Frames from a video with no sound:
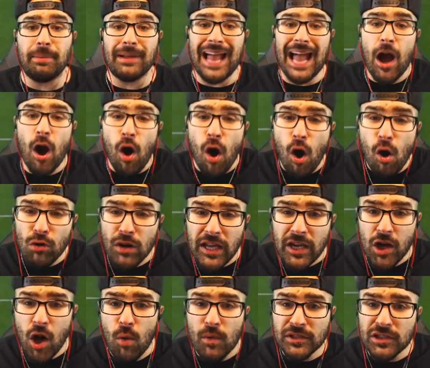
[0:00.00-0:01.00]
but I only
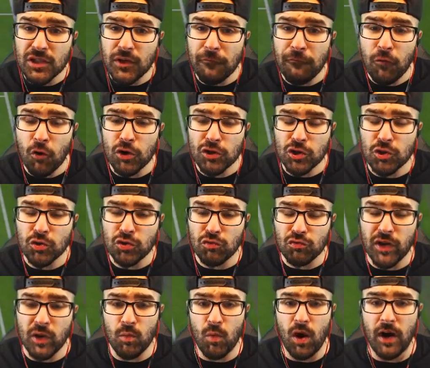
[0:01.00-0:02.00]
go into the four two
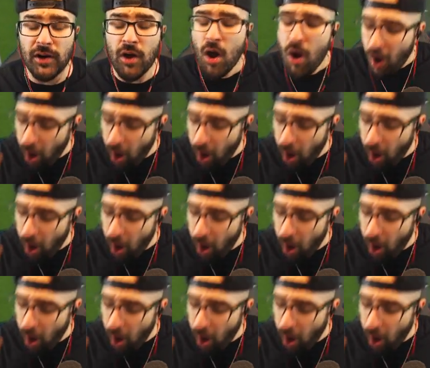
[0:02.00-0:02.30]
three one